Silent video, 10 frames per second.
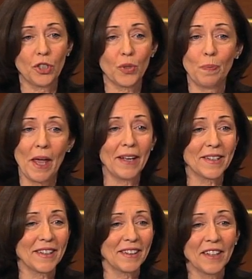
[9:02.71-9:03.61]
is
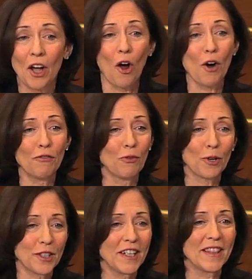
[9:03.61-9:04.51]
basically our
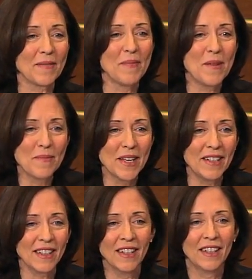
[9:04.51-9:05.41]
14th
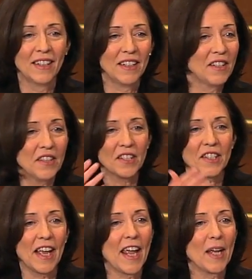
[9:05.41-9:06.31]
Amendment in the
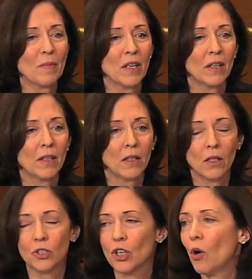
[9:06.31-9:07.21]
same.
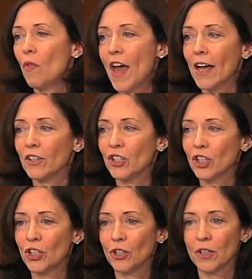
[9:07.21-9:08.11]
So that
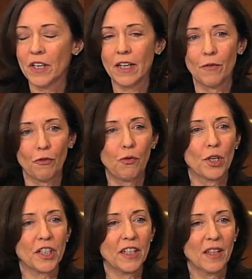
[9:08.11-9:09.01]
security of the
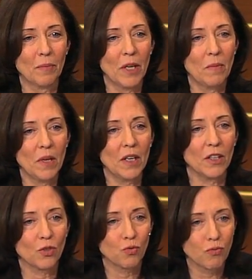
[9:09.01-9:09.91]
14th Amendment
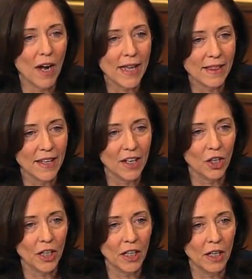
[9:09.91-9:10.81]
is right there
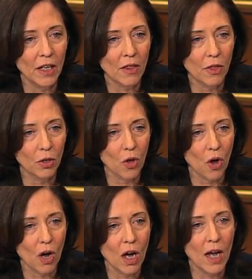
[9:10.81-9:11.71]
in the
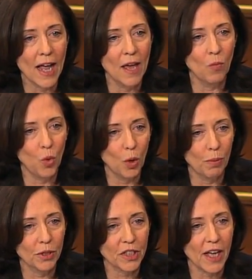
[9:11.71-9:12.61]
law and will
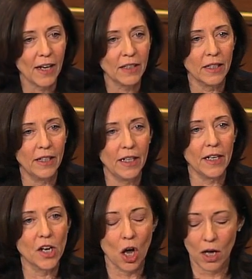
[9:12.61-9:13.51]
protect any
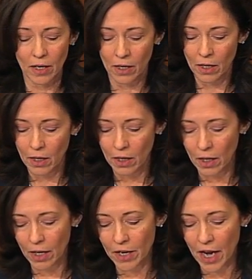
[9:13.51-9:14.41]

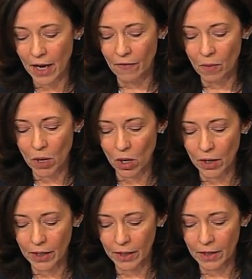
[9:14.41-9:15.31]
non-Native
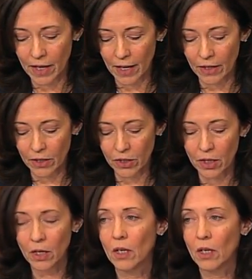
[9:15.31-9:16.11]
American that is